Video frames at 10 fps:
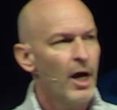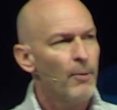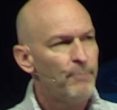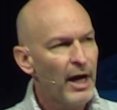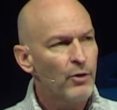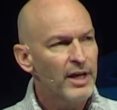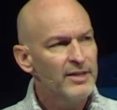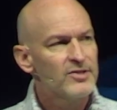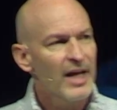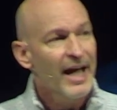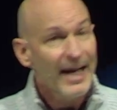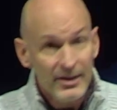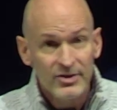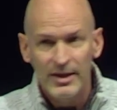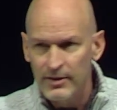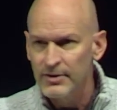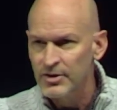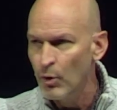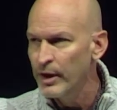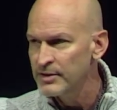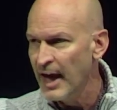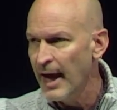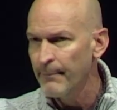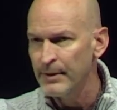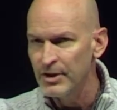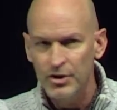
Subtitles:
about his exit that's going to happen.